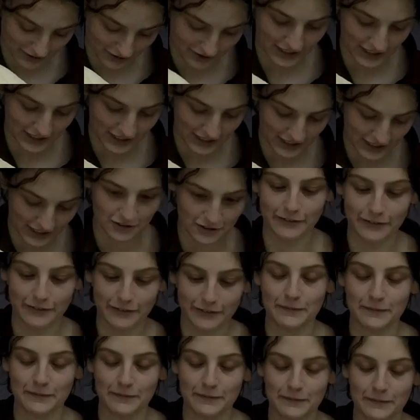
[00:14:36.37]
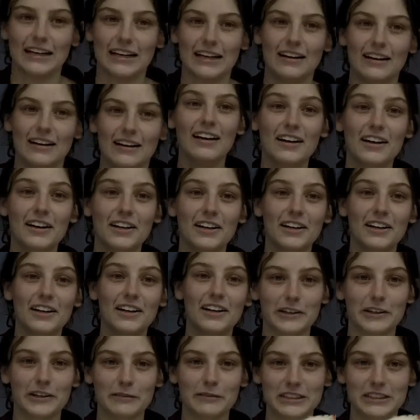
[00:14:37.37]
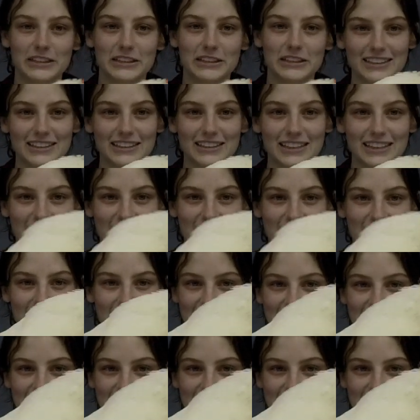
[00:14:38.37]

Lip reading: it's great when we can show them to you guys this way.